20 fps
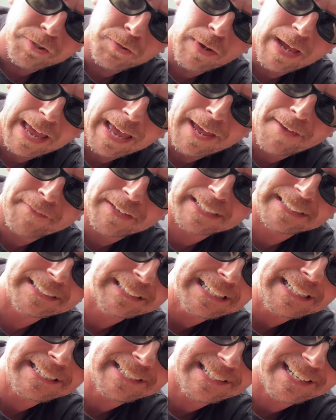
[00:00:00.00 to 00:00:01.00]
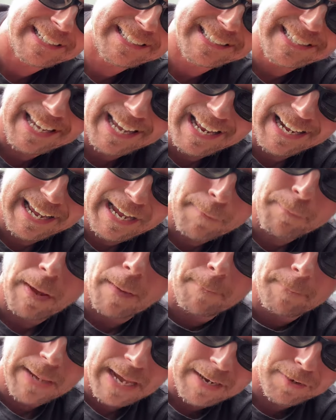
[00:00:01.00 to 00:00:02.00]
you have at least a ten amp
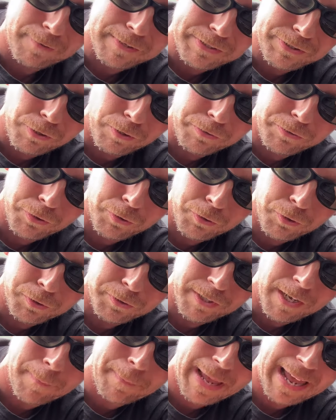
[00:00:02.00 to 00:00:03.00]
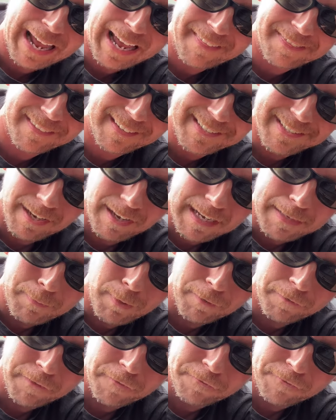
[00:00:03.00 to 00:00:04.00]
battery charger hooked up at the time of the